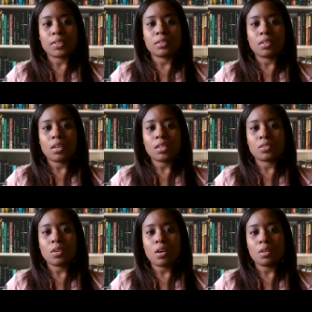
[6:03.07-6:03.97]
study
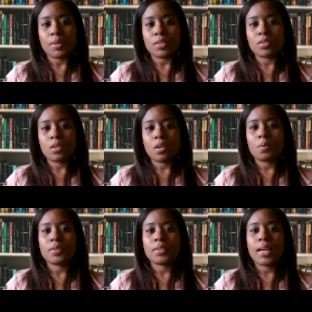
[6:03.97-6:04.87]
solvent
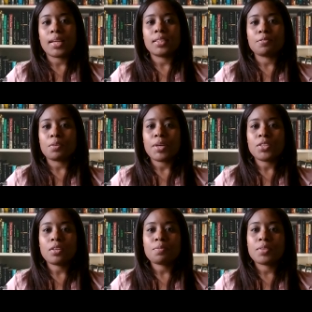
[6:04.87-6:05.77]
showed that the
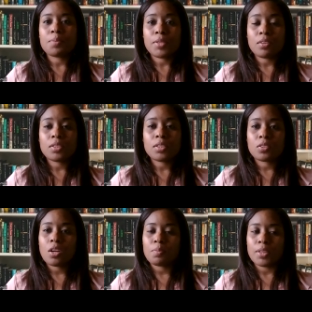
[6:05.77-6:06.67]
formation of typical
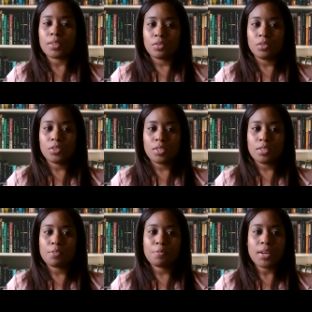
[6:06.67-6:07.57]
solvent using
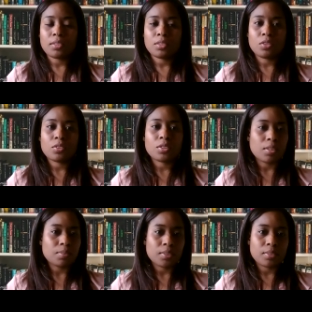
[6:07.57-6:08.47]
different
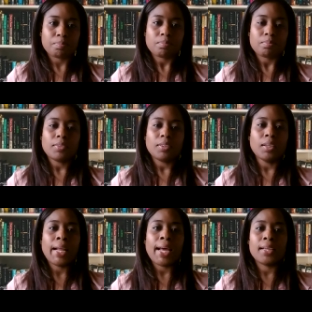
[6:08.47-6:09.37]
substances
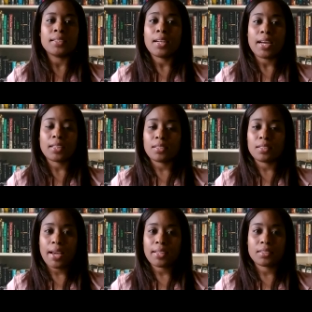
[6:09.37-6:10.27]
like lactic
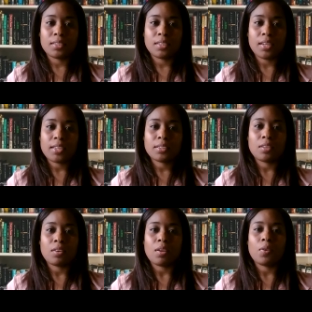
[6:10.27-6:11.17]
acid,
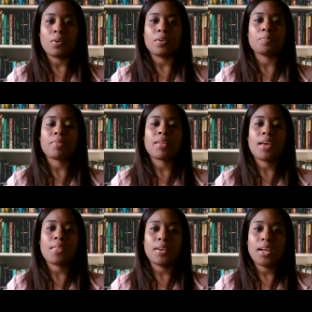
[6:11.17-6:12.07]
glycerol, or
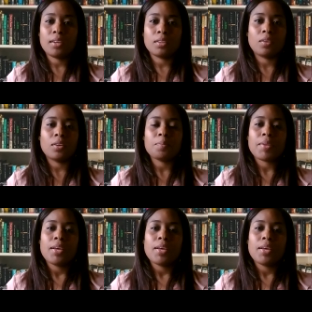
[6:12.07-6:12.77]
ethylene glycol,